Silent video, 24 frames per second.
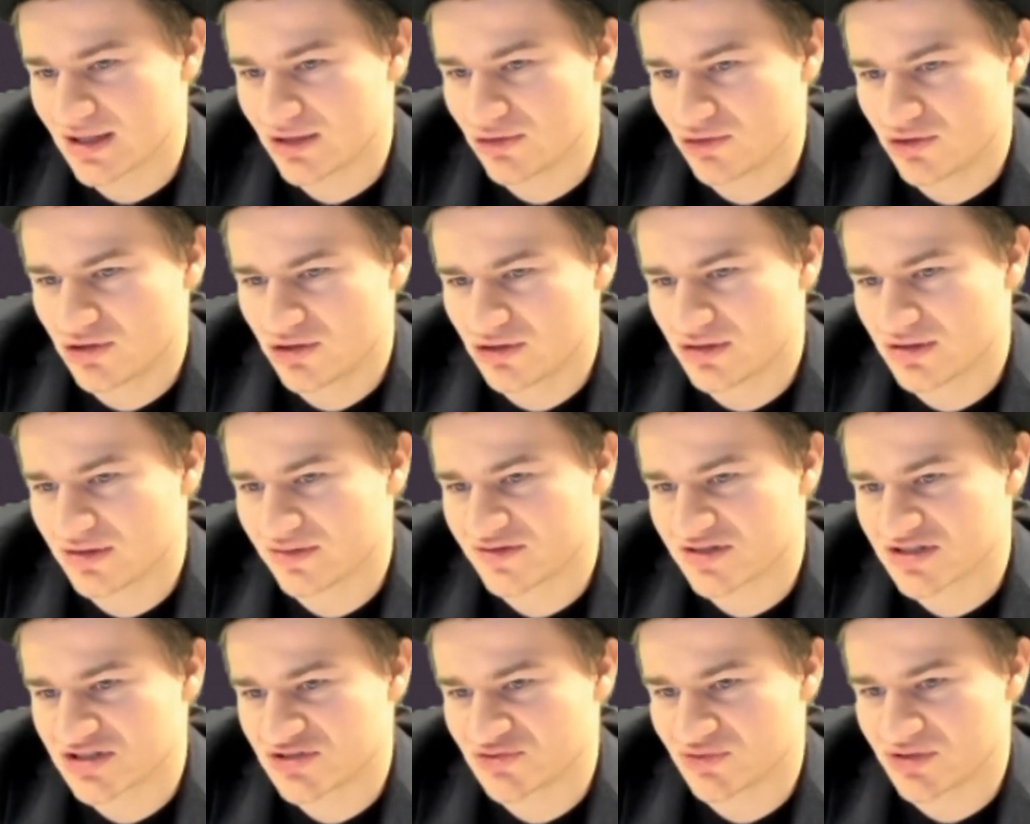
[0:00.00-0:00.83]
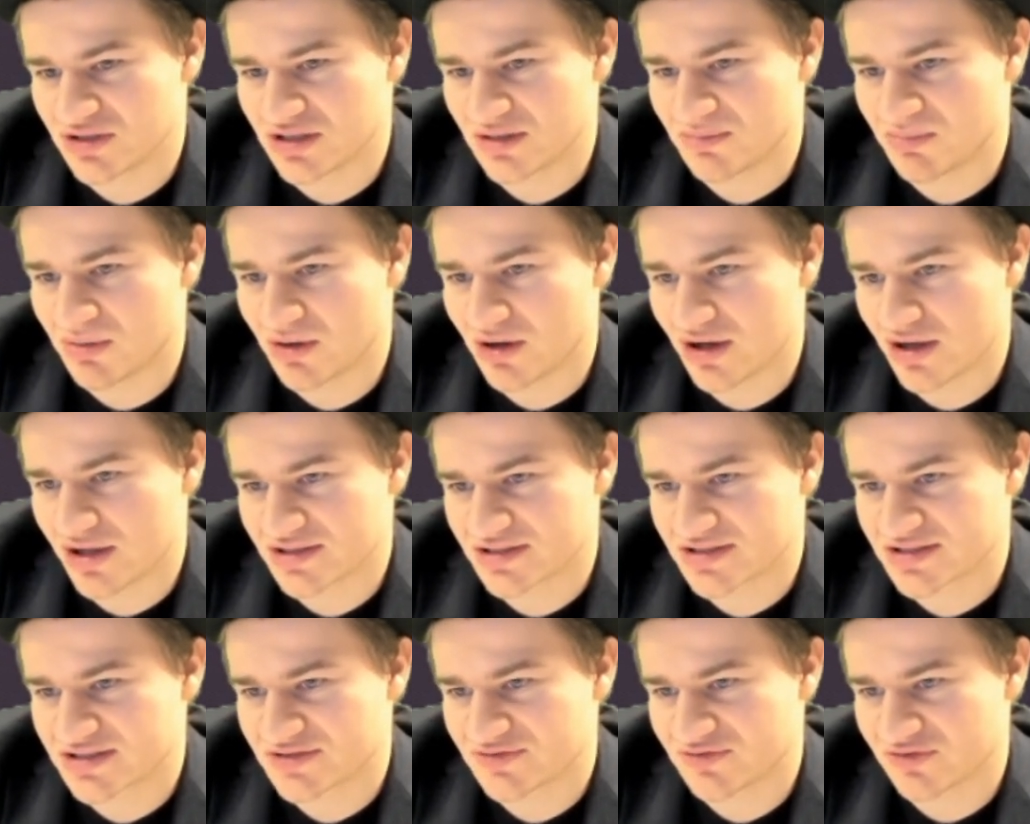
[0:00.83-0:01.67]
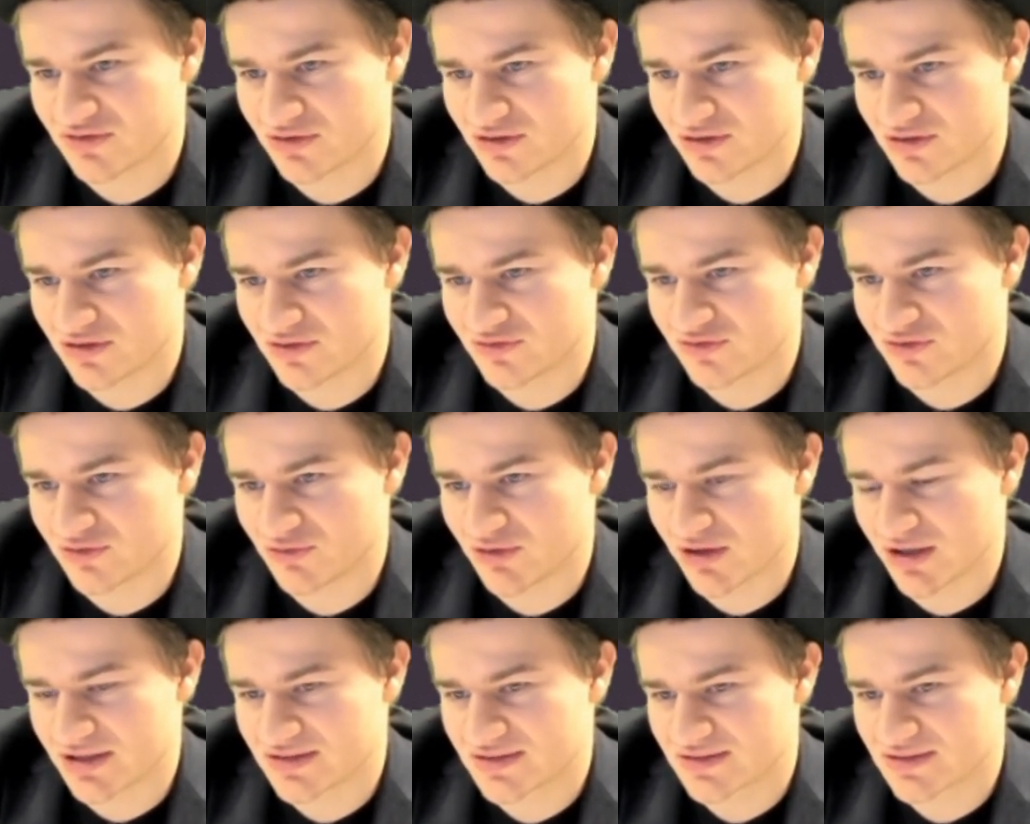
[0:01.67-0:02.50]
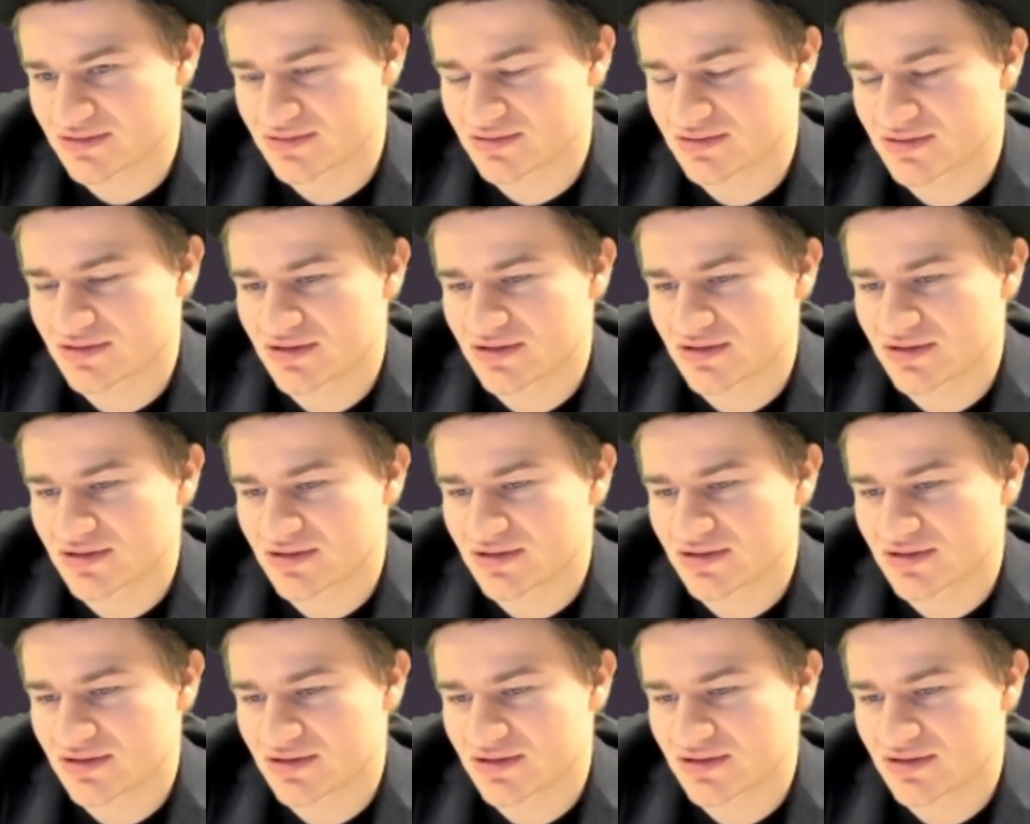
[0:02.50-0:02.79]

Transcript: look at all of these weak pawns for white.